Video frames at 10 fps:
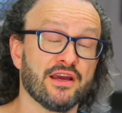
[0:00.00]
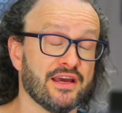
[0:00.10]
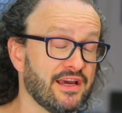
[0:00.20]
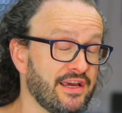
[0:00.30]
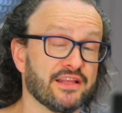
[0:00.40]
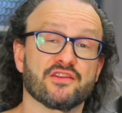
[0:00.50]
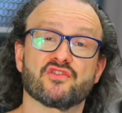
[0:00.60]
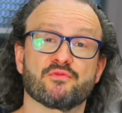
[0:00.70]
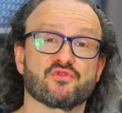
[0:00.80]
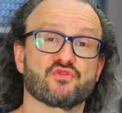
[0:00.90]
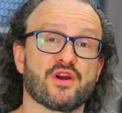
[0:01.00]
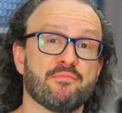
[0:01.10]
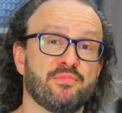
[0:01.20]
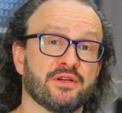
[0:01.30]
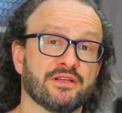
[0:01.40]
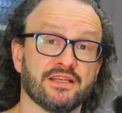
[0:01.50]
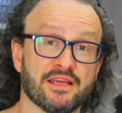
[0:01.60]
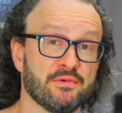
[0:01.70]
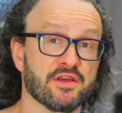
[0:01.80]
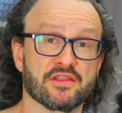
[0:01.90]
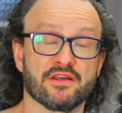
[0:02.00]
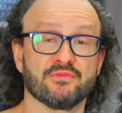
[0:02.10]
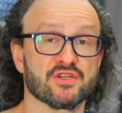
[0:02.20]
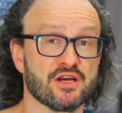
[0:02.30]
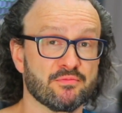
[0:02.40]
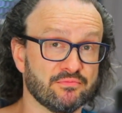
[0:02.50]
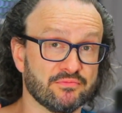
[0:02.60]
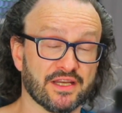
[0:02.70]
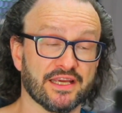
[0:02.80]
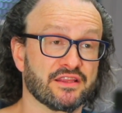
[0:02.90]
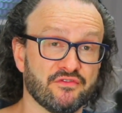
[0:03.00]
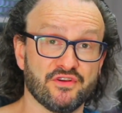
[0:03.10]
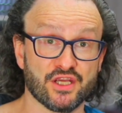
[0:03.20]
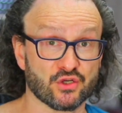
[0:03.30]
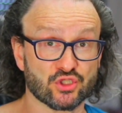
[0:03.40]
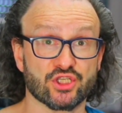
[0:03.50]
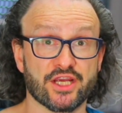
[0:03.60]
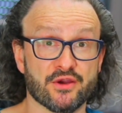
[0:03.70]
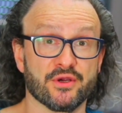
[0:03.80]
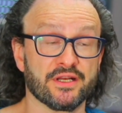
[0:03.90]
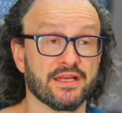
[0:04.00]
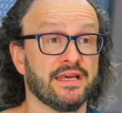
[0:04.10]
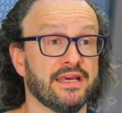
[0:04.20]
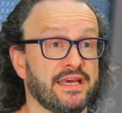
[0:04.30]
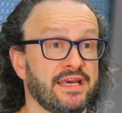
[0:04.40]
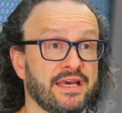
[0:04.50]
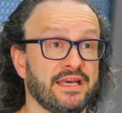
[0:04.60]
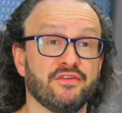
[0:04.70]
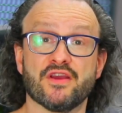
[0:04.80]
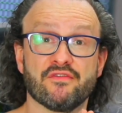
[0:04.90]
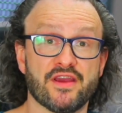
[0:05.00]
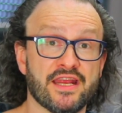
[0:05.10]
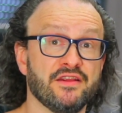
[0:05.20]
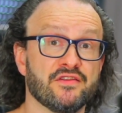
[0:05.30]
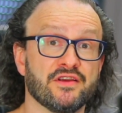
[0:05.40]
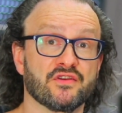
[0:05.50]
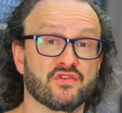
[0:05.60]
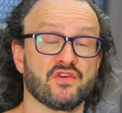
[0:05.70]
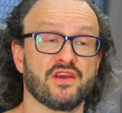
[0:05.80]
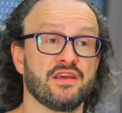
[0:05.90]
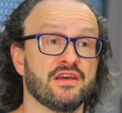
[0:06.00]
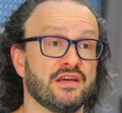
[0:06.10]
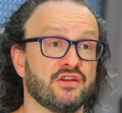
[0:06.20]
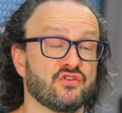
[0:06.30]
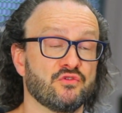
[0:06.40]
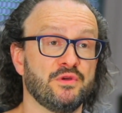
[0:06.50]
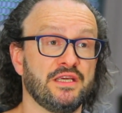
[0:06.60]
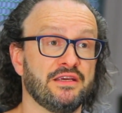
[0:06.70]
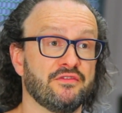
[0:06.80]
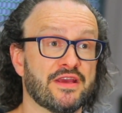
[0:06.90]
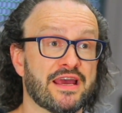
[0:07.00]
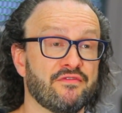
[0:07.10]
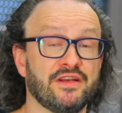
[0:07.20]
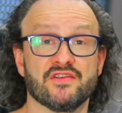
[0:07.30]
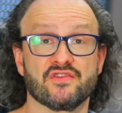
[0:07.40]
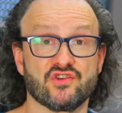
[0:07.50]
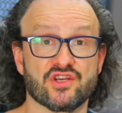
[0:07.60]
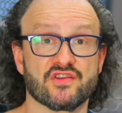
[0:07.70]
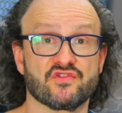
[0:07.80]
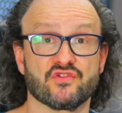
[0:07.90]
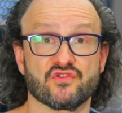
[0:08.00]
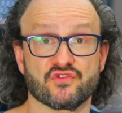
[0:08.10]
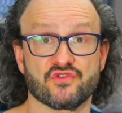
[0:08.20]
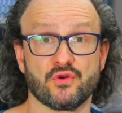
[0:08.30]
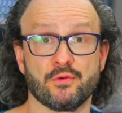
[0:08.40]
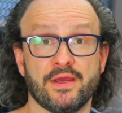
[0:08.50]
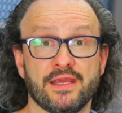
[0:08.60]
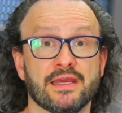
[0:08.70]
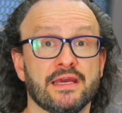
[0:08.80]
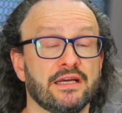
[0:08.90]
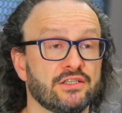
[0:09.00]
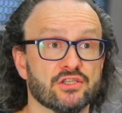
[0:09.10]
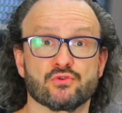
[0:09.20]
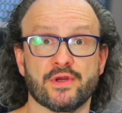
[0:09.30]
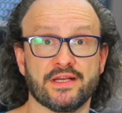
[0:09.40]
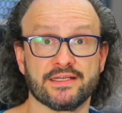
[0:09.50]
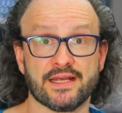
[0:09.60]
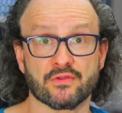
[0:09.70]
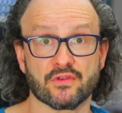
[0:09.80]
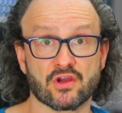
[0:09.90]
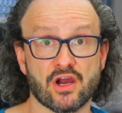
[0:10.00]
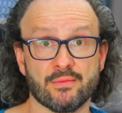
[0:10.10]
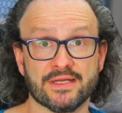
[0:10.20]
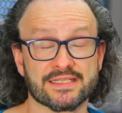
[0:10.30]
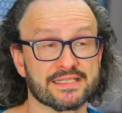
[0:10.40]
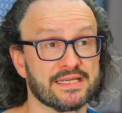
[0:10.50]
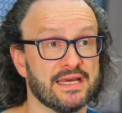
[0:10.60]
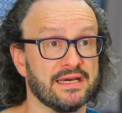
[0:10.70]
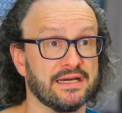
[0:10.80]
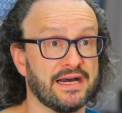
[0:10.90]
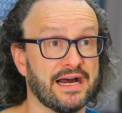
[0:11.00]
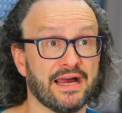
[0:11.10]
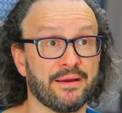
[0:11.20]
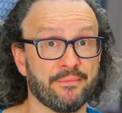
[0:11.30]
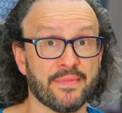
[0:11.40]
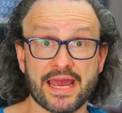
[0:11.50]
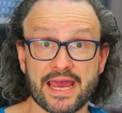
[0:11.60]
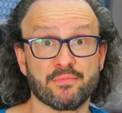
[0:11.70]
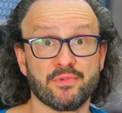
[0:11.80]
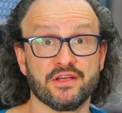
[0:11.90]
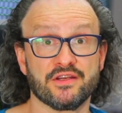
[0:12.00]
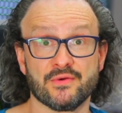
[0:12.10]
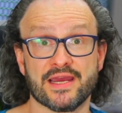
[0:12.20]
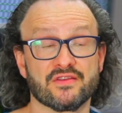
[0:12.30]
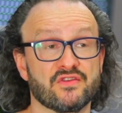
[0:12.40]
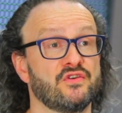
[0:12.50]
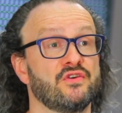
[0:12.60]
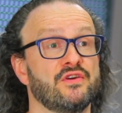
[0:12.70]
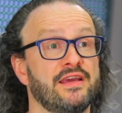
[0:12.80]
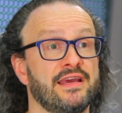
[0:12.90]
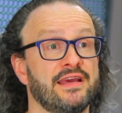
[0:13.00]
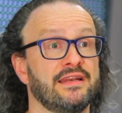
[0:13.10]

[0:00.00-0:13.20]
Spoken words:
hit the subscribe button, give me a thumbs up, like the video, share it. And if you have anything to say to me, if you have any suggestions or so to make, just write it down in the comments. I'm happy to answer, and